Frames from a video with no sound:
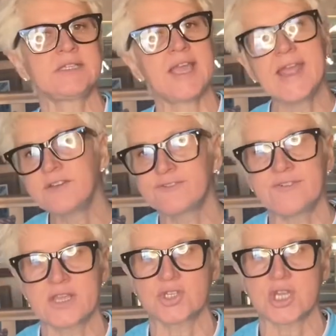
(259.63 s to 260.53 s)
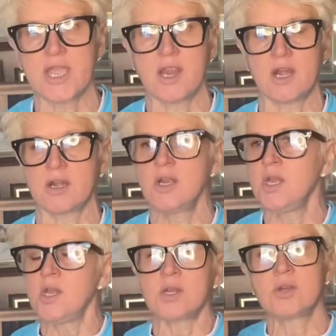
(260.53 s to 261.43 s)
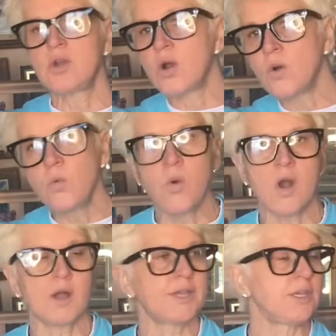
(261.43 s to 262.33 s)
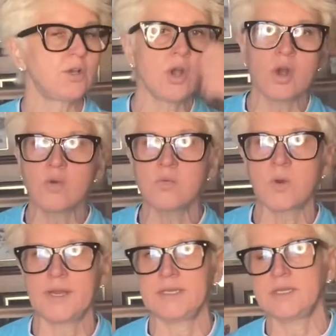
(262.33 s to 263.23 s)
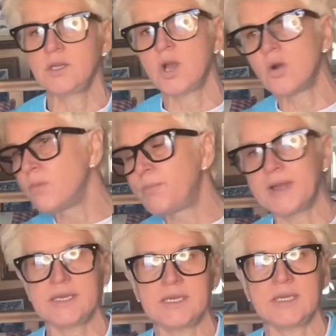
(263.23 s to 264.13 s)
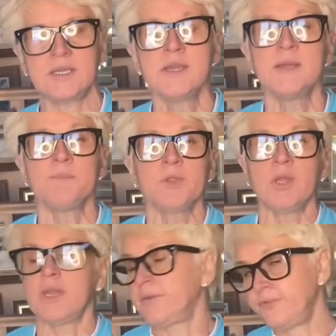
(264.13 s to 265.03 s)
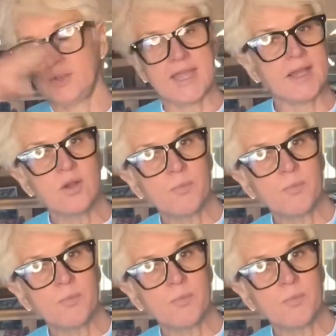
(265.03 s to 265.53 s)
get fresh air, go walking, go running, go biking. If you can't go